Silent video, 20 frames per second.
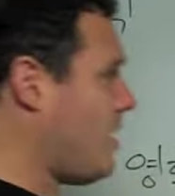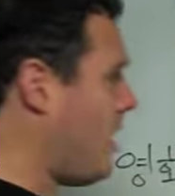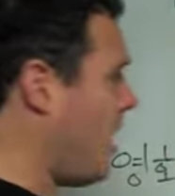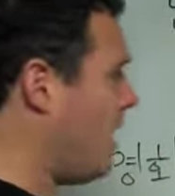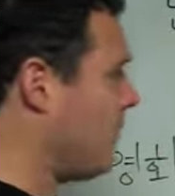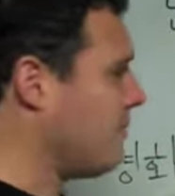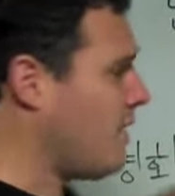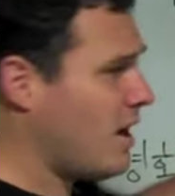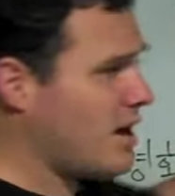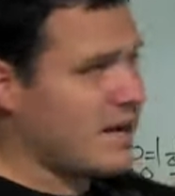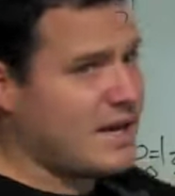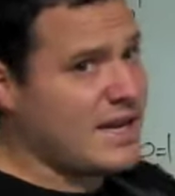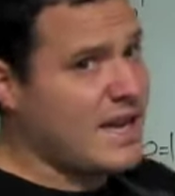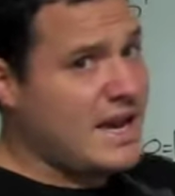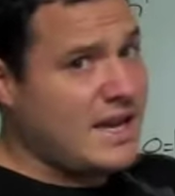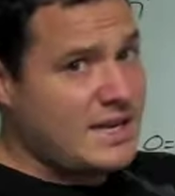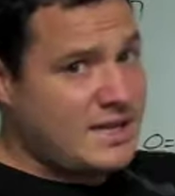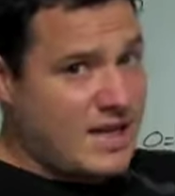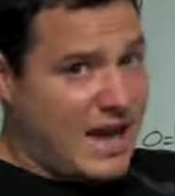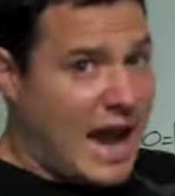I'm not going to
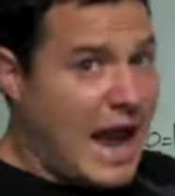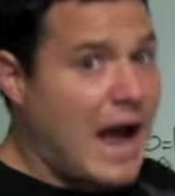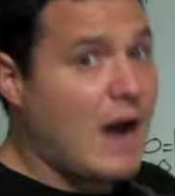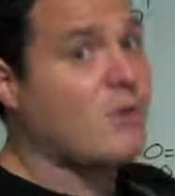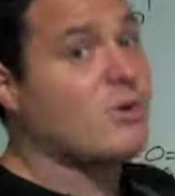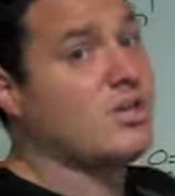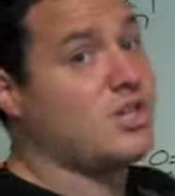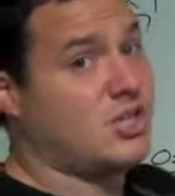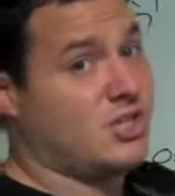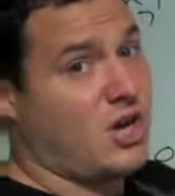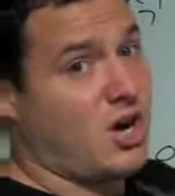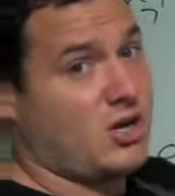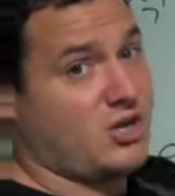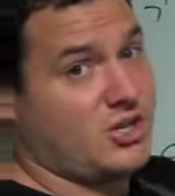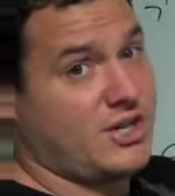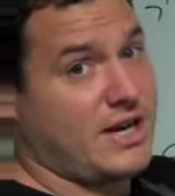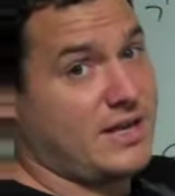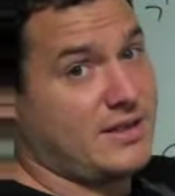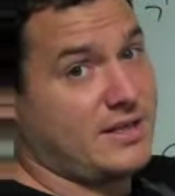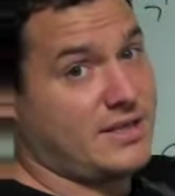get into how to
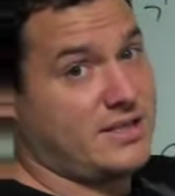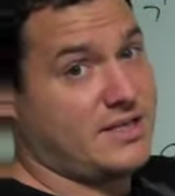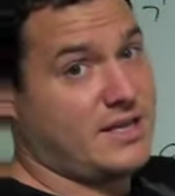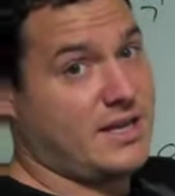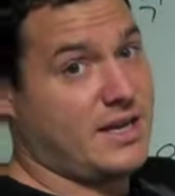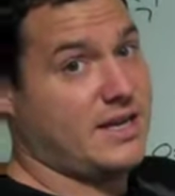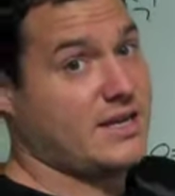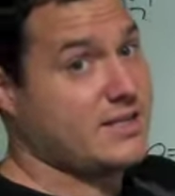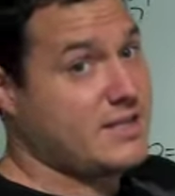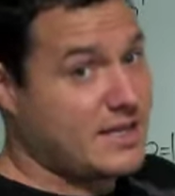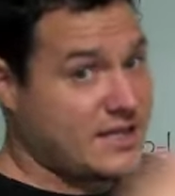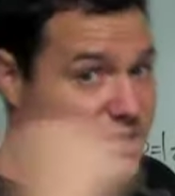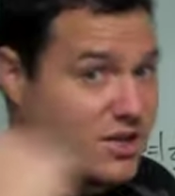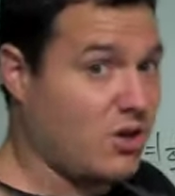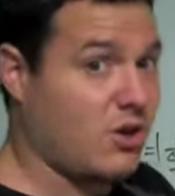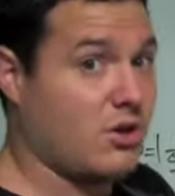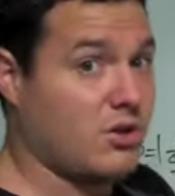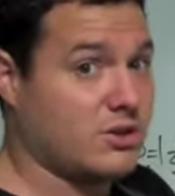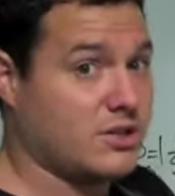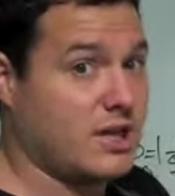conjugate these today, because that's
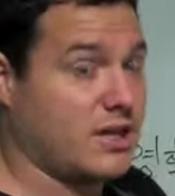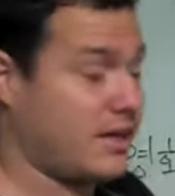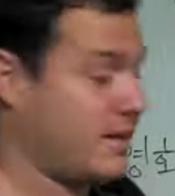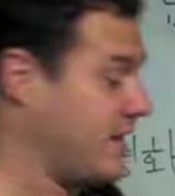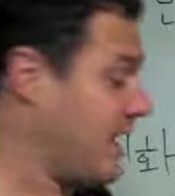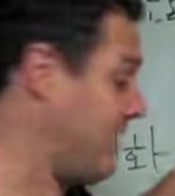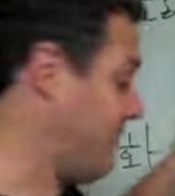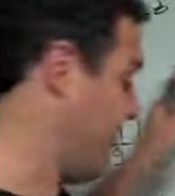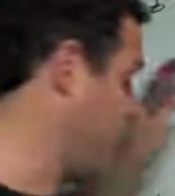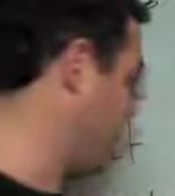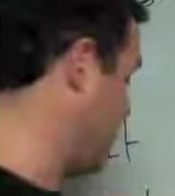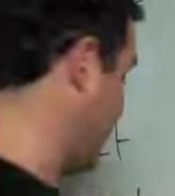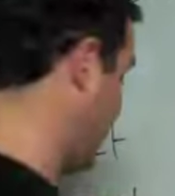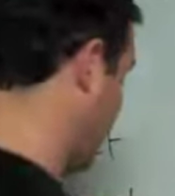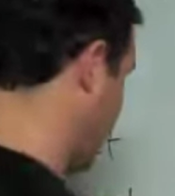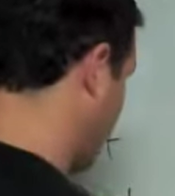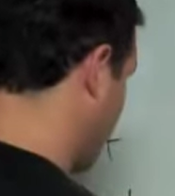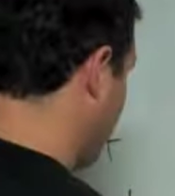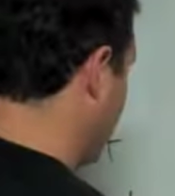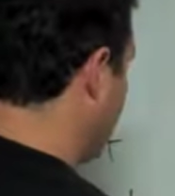all done in that video.